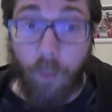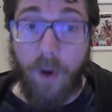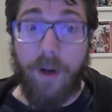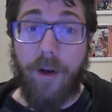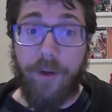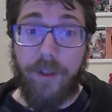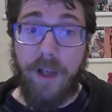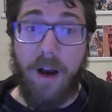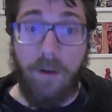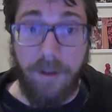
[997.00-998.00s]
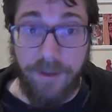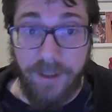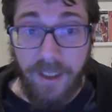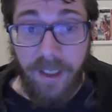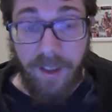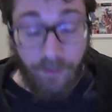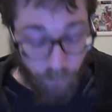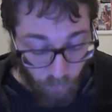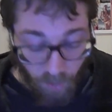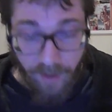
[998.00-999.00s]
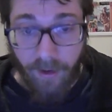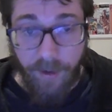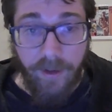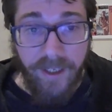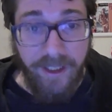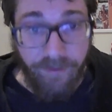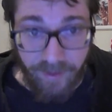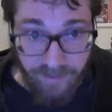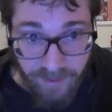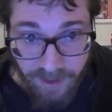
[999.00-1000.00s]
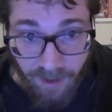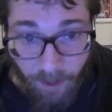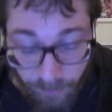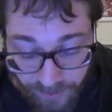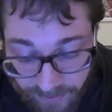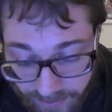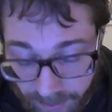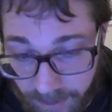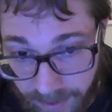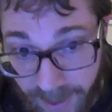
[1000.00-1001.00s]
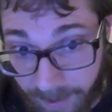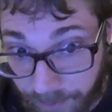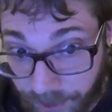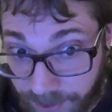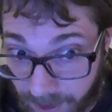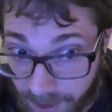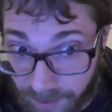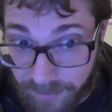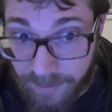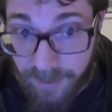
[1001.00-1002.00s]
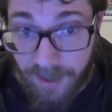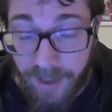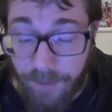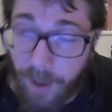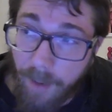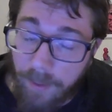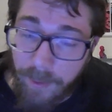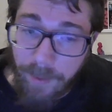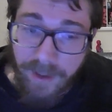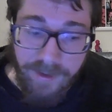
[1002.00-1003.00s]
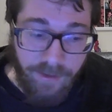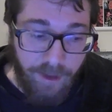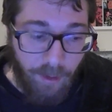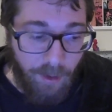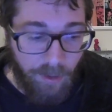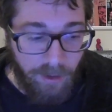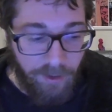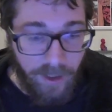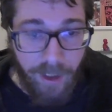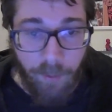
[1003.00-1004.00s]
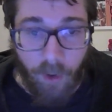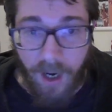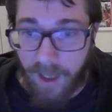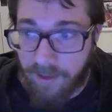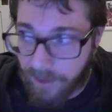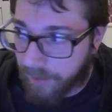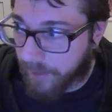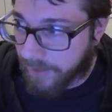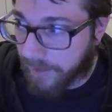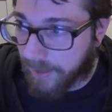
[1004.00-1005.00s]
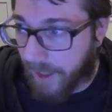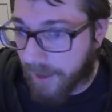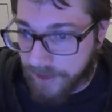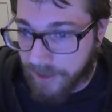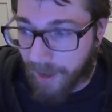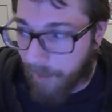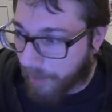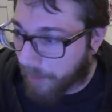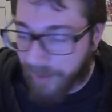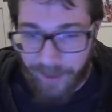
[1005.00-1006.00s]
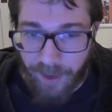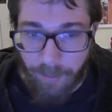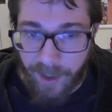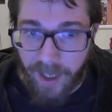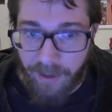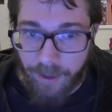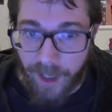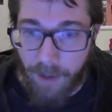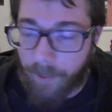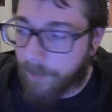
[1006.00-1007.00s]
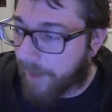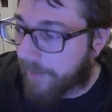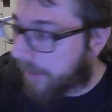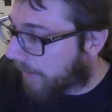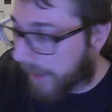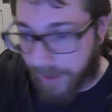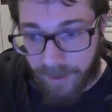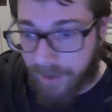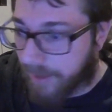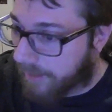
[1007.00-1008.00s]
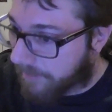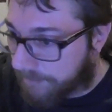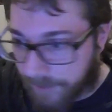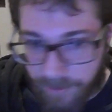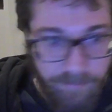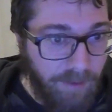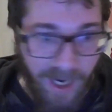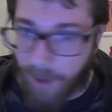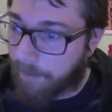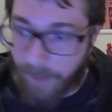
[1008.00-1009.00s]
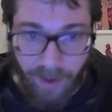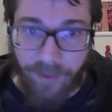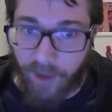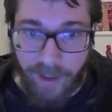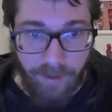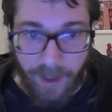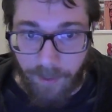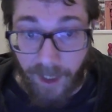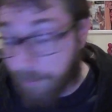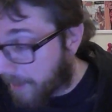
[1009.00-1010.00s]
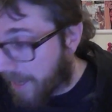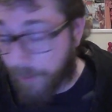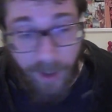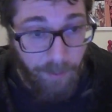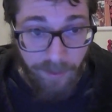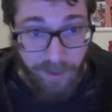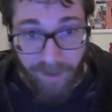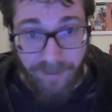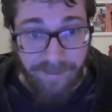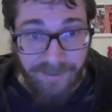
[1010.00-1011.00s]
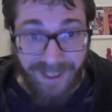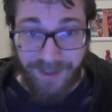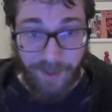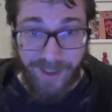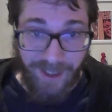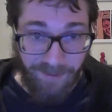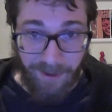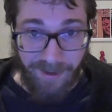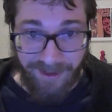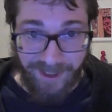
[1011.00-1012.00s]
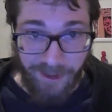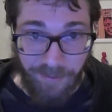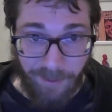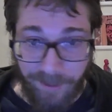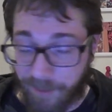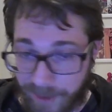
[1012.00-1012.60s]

$100, $100 even on Discog, and I'm shocked. It's probably because they're no longer a thing anymore. I literally said last year, I wonder when they're going to put out a new album, and then like a month later, they were like, by the way, we're done. That's why you haven't heard anything new from us, we're